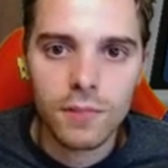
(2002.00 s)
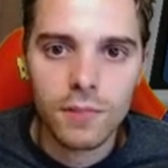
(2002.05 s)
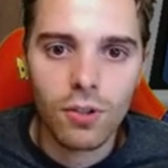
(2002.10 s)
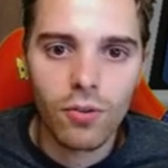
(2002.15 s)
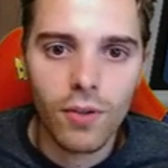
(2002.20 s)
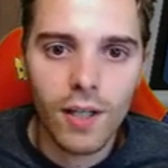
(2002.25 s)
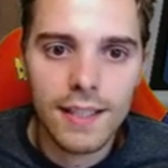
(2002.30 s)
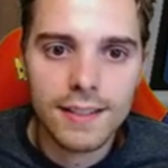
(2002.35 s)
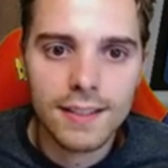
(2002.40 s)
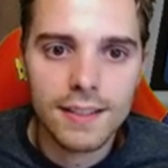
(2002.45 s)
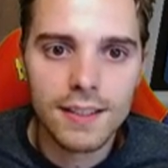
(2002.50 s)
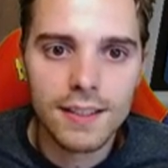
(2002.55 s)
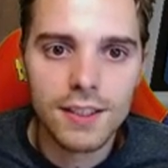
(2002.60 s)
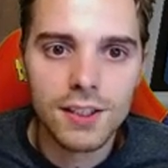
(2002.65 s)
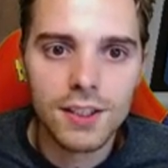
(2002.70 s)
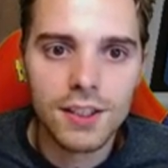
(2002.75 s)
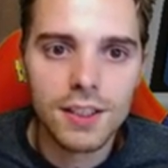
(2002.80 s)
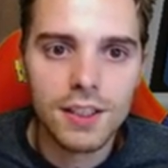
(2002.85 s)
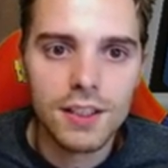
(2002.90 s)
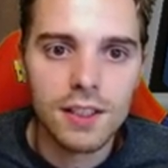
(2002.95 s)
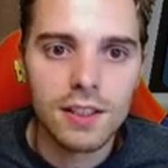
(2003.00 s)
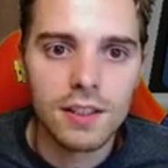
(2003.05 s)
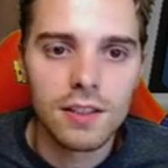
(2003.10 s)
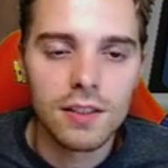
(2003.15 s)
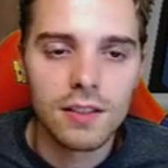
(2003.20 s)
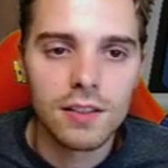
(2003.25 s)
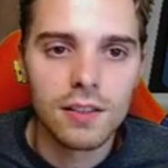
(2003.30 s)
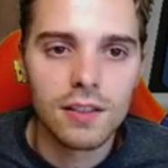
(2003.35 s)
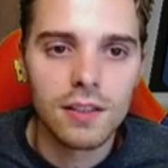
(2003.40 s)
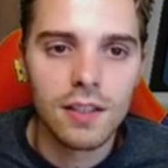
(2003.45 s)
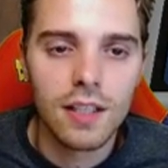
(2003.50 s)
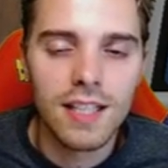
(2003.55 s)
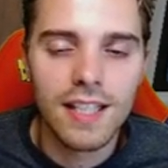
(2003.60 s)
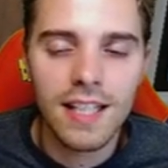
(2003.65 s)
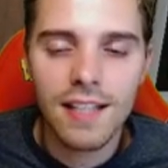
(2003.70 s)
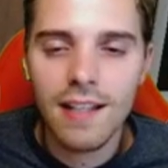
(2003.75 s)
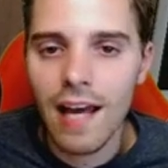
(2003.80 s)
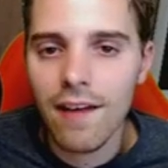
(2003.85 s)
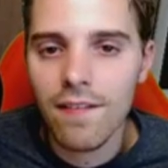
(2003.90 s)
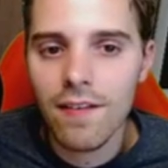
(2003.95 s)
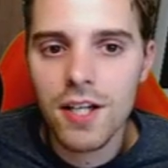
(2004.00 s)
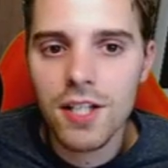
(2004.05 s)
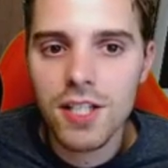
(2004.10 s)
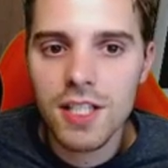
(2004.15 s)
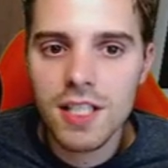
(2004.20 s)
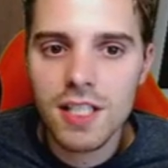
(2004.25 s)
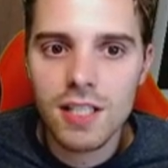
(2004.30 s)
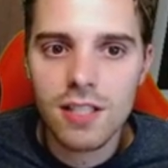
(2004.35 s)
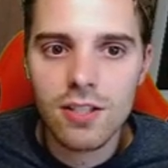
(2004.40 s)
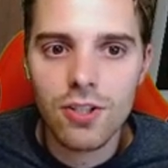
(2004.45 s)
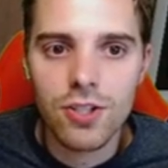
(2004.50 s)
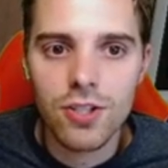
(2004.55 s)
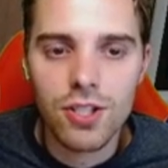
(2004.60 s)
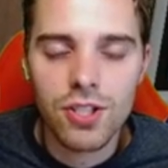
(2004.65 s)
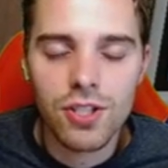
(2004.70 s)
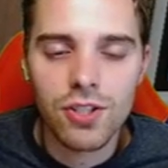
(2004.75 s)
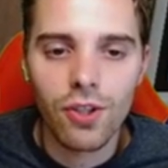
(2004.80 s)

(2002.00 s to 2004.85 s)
Grass energy. He did have energy surge,